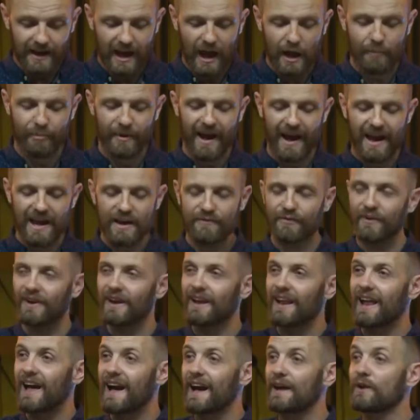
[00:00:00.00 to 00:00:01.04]
I behave
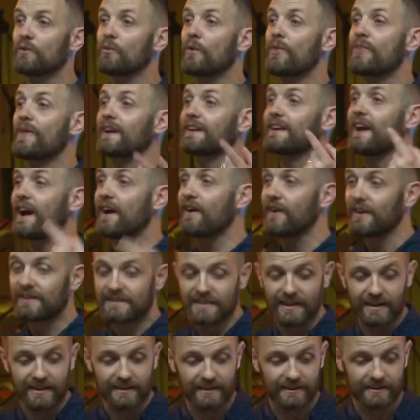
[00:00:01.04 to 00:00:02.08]
in line with that
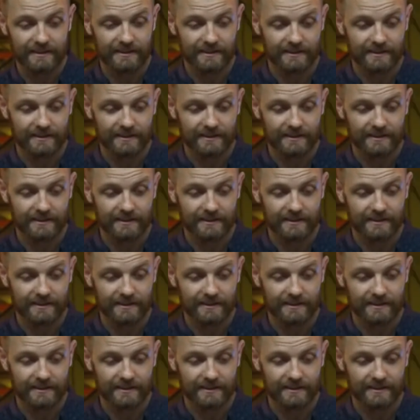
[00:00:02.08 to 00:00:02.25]
character,